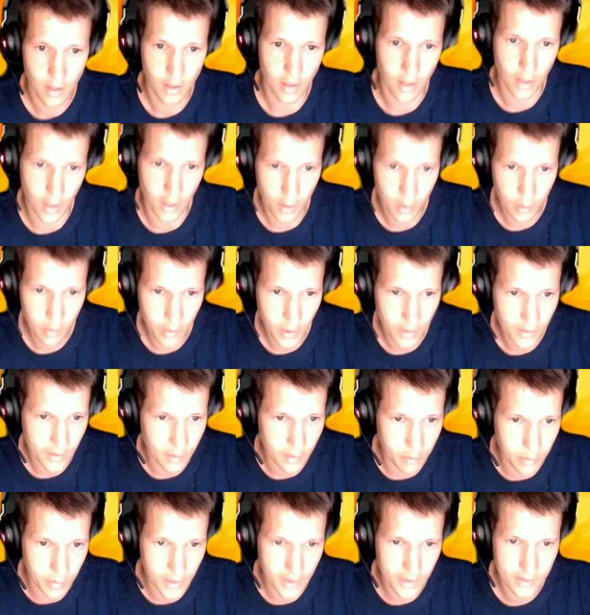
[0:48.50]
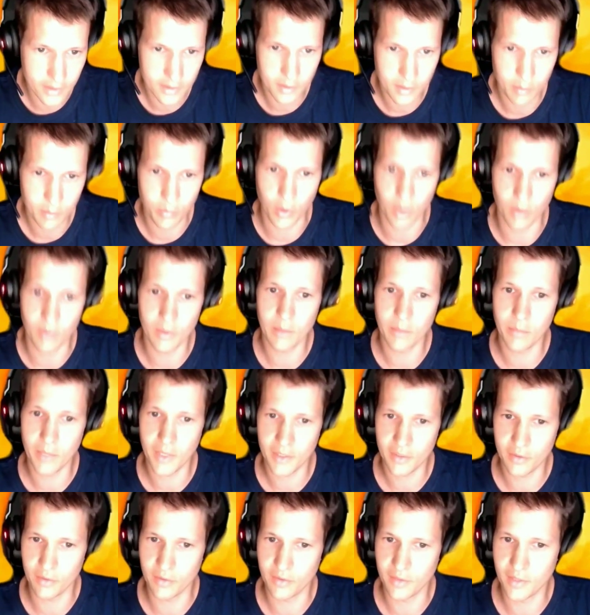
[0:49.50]
All about that bass probably
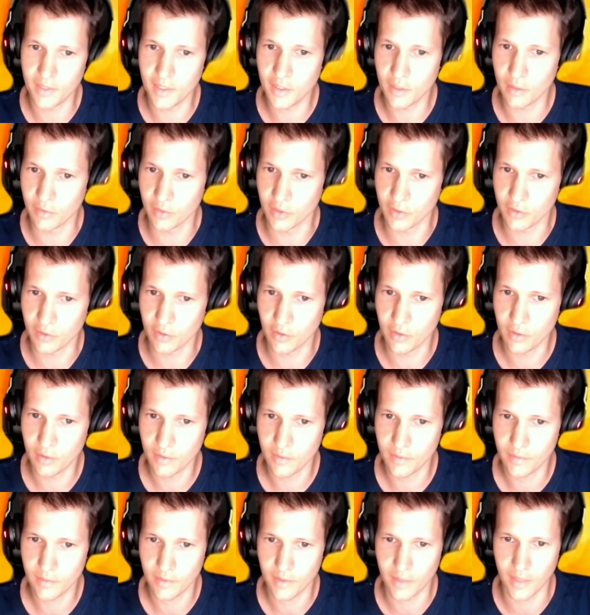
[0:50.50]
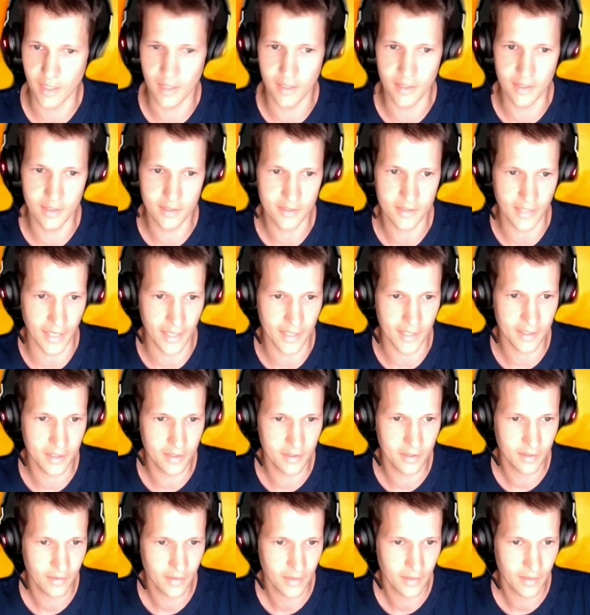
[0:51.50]
makes you think of a song, at least I did.